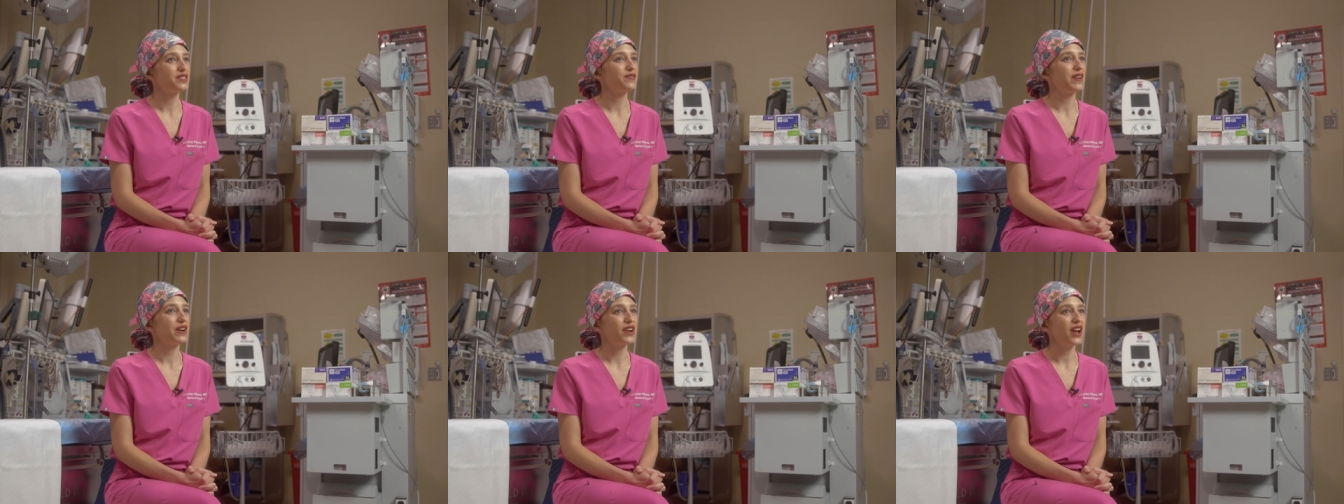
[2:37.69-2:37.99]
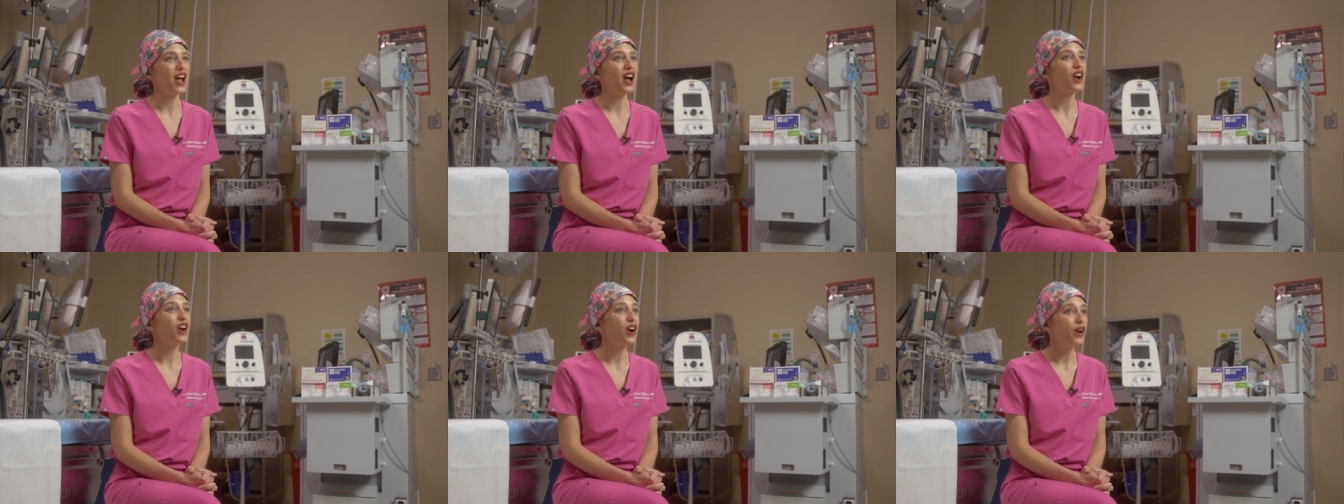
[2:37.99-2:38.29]
is
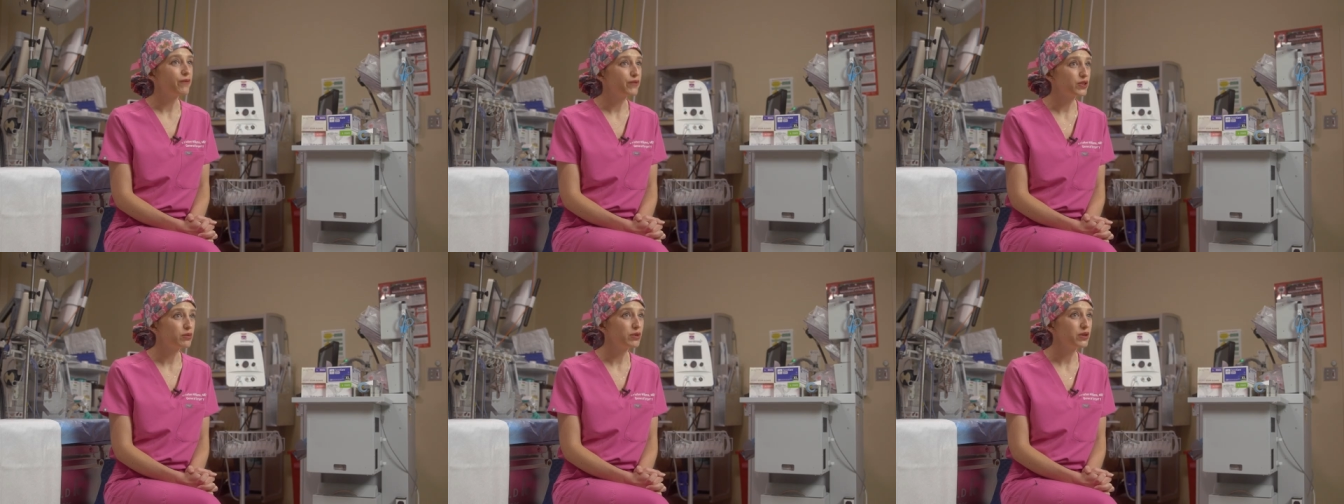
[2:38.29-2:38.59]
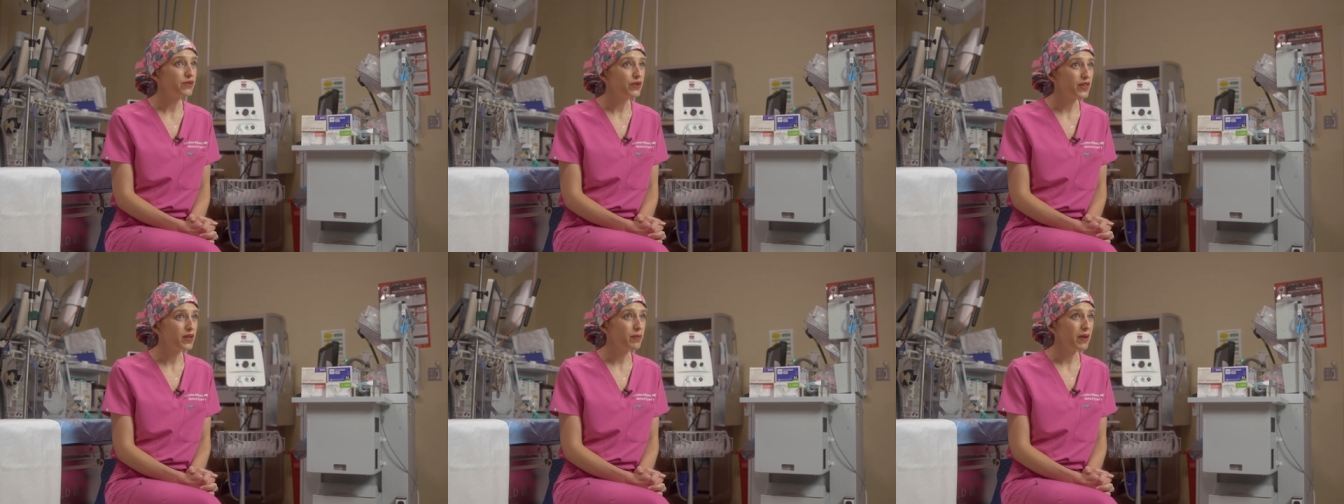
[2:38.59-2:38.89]
very
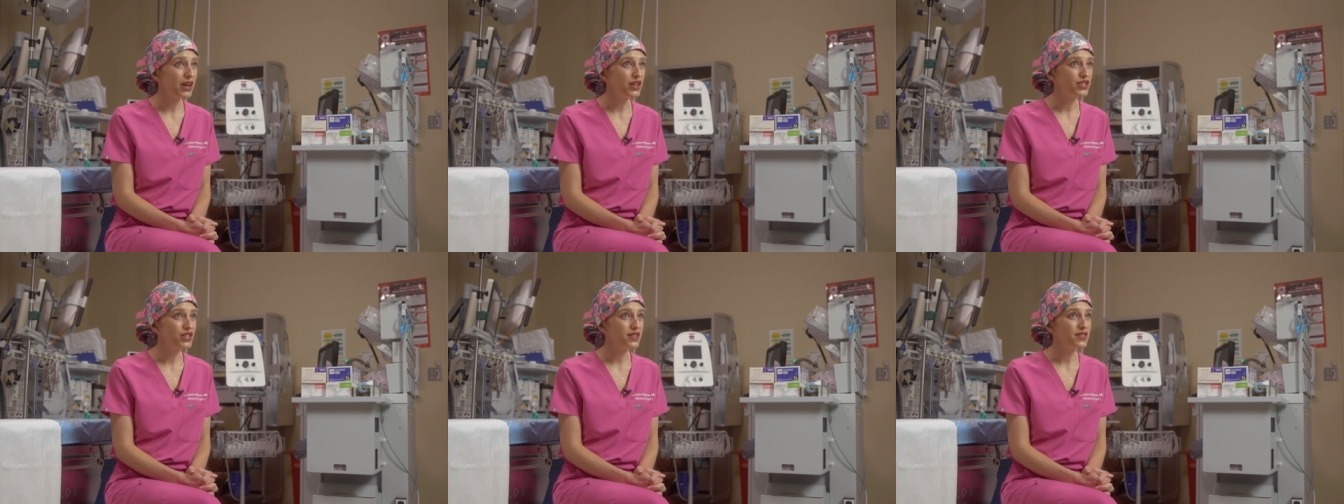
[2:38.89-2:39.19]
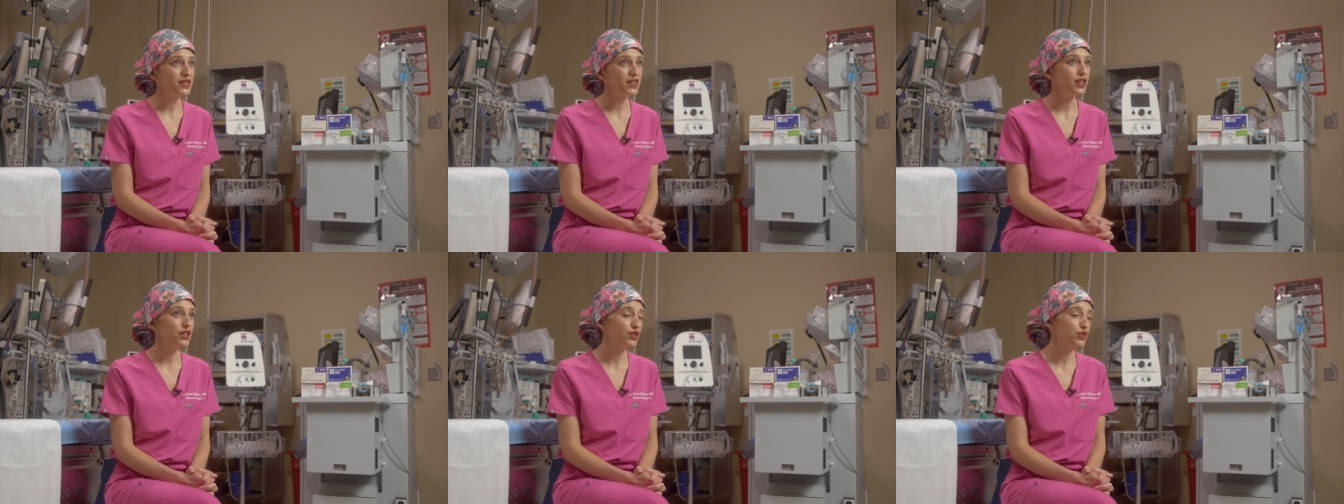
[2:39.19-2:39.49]
uncomfortable for the
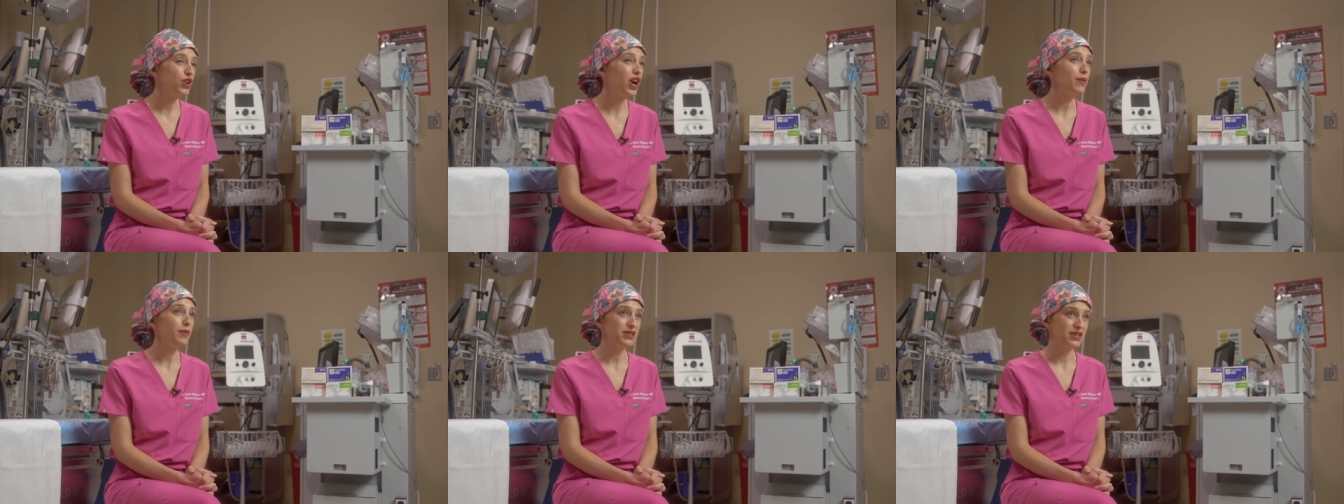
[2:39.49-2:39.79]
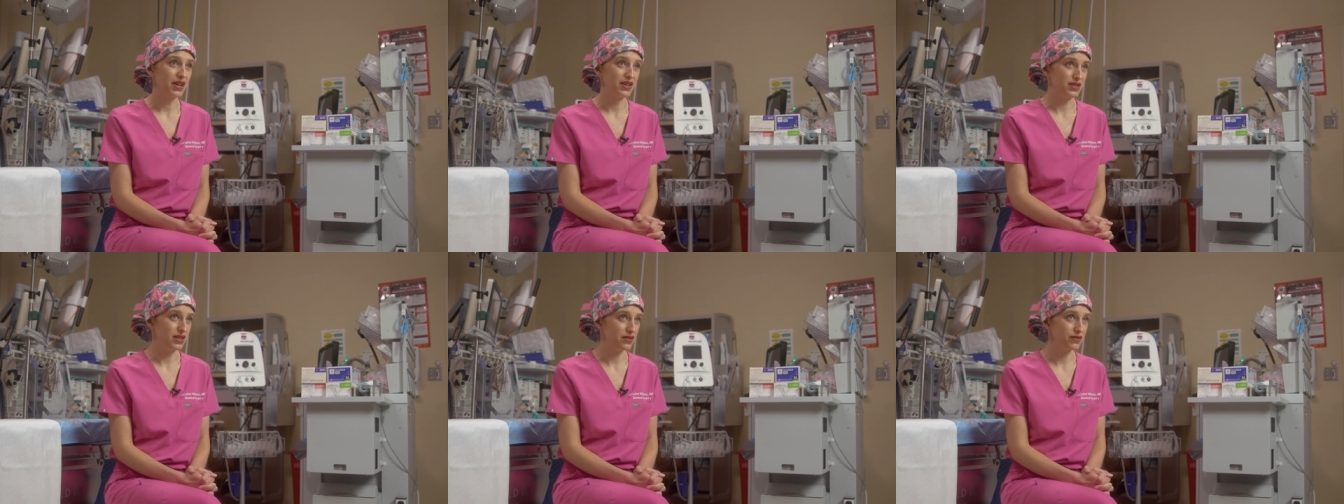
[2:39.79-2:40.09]
patients, and it's
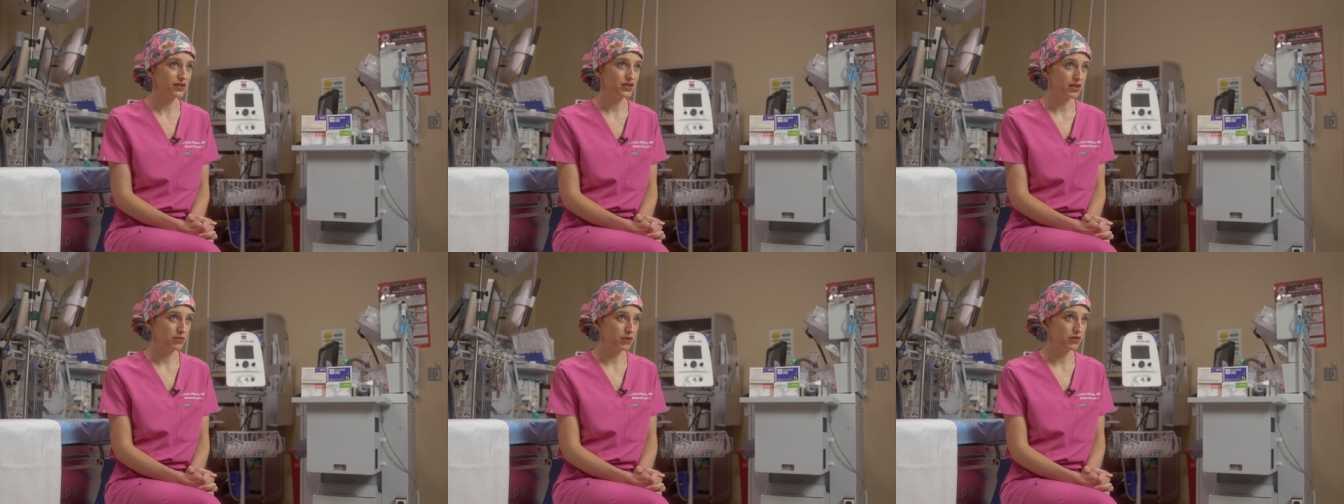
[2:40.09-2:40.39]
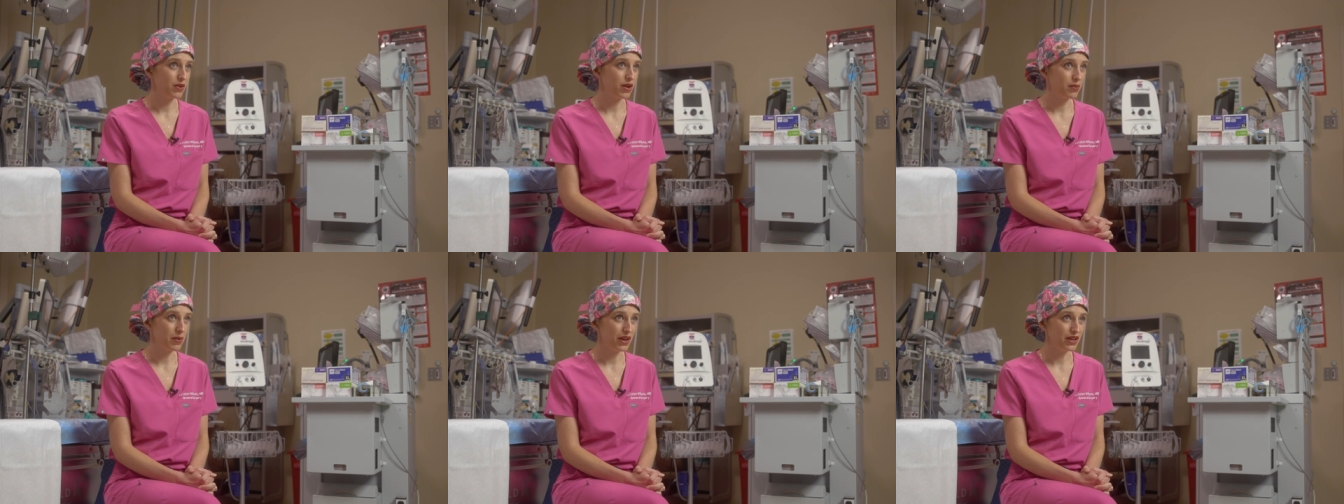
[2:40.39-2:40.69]
traumatizing for some of our